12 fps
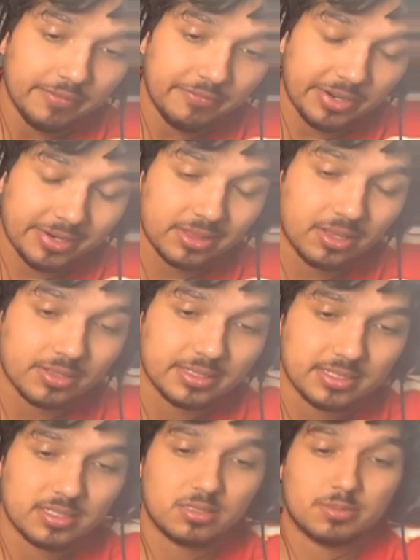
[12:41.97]
very long
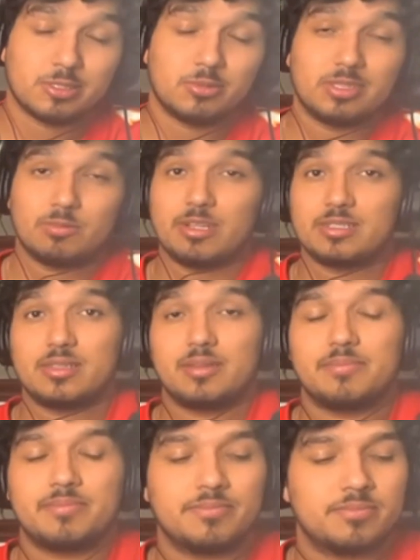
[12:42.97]
distance between the rest of them.